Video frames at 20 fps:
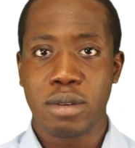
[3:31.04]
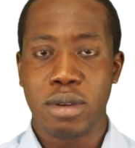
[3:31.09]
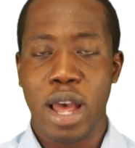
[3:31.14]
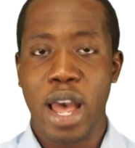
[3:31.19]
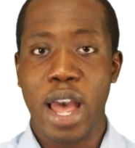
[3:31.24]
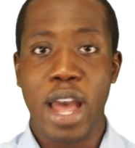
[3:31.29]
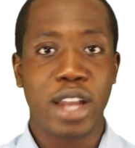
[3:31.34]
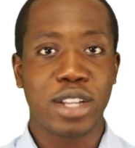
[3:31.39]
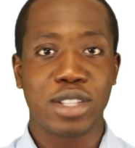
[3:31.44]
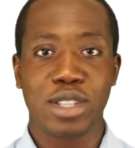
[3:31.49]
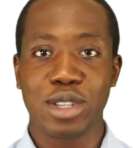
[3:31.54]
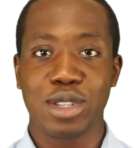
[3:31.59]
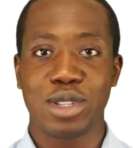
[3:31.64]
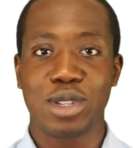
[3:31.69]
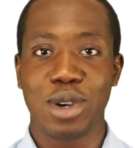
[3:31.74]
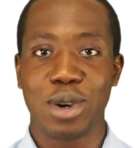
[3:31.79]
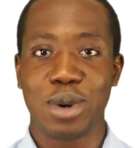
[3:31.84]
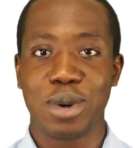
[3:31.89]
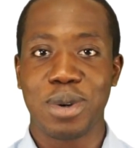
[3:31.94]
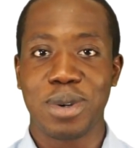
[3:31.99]
I act as
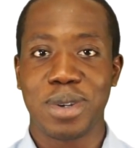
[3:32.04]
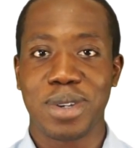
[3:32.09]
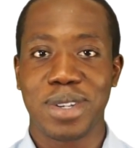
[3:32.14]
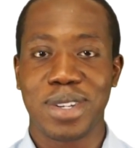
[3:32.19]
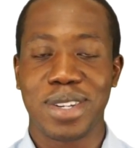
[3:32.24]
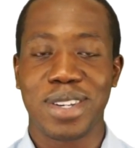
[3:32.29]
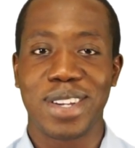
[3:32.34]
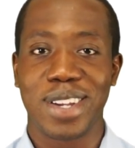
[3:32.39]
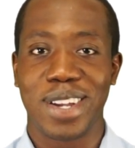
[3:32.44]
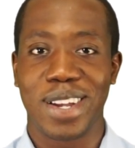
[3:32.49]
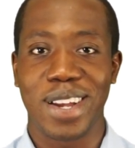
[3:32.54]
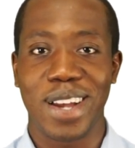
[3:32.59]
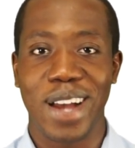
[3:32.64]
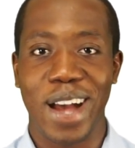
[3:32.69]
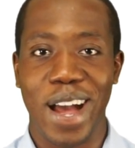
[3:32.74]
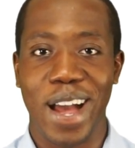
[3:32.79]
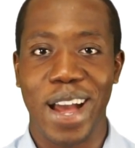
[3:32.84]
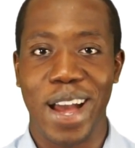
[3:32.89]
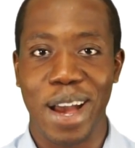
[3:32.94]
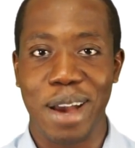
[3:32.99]
though
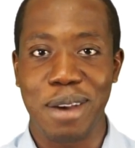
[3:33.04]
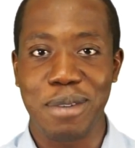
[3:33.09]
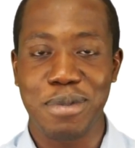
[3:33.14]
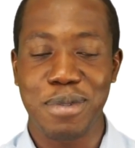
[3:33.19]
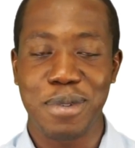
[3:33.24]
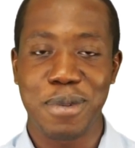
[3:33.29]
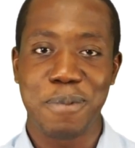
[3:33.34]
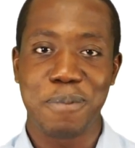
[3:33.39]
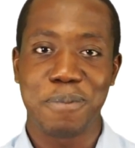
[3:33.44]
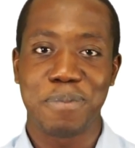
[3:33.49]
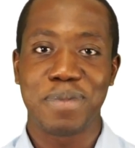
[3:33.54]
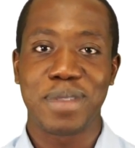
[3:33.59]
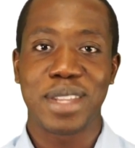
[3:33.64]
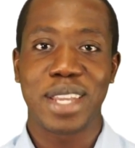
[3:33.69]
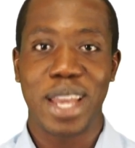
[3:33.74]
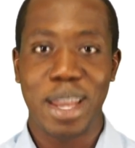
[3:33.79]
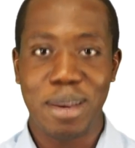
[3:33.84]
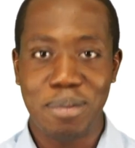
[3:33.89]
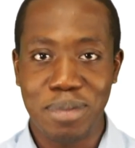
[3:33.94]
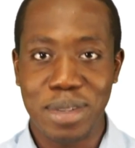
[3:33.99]
I have
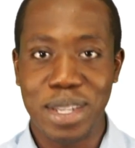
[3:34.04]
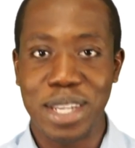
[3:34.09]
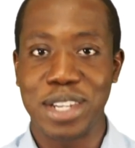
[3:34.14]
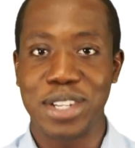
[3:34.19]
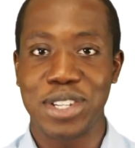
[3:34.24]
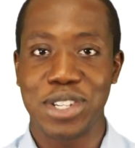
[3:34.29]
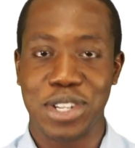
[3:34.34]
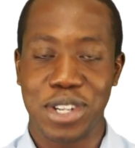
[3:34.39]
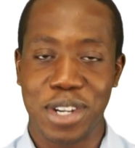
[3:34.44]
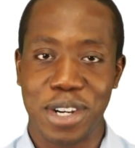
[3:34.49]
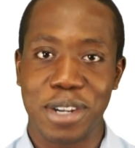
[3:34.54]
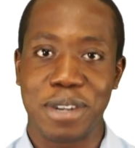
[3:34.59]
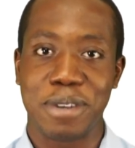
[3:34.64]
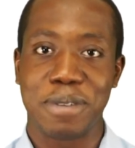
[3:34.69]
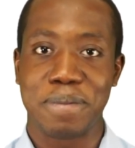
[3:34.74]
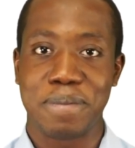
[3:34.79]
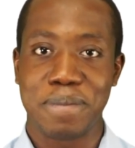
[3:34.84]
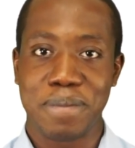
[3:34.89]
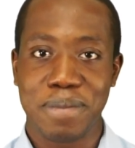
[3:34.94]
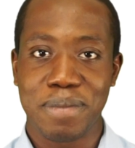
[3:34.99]
amnesia.
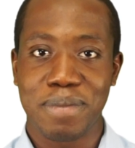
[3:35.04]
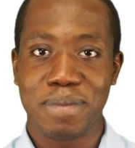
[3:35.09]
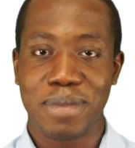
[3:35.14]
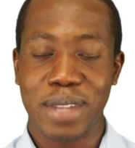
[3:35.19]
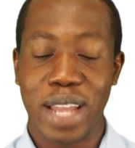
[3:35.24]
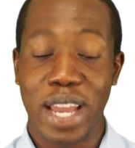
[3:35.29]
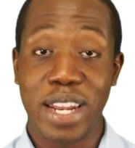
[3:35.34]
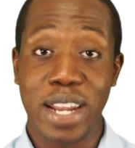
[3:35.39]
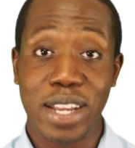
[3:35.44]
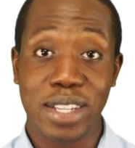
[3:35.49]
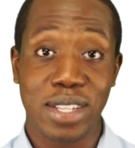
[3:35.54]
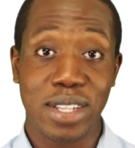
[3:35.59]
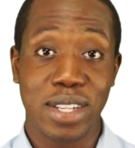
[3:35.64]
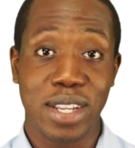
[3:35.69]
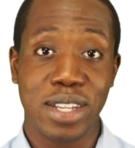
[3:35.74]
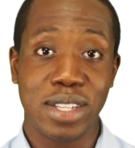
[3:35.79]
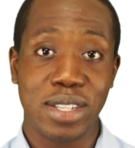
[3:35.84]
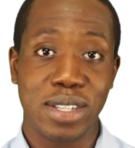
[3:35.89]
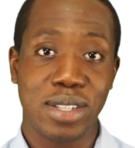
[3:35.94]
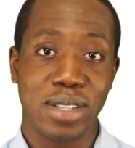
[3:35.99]
And that's
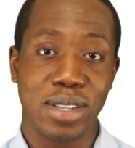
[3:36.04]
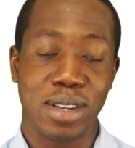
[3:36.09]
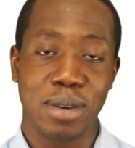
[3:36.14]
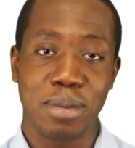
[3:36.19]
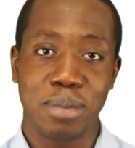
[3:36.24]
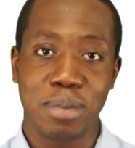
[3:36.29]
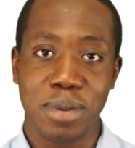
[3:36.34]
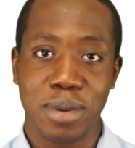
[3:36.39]
today's tip.